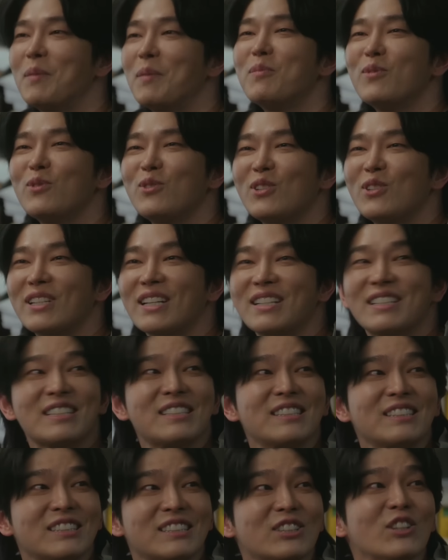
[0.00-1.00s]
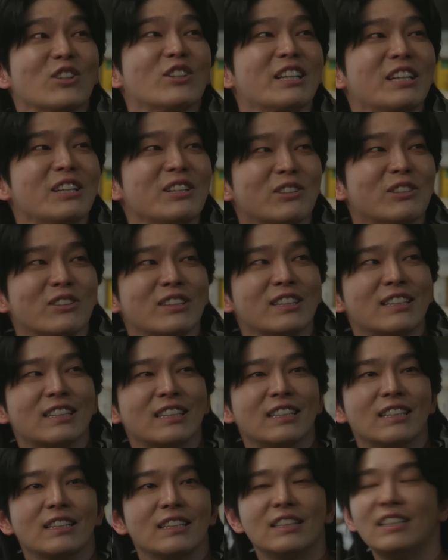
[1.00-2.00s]
Bae Moon-jung's
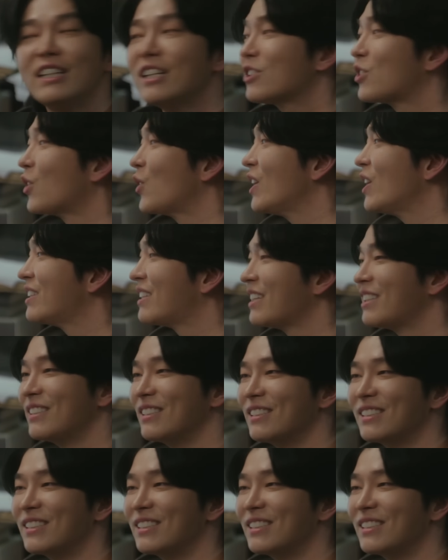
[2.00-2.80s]
husband explained to them.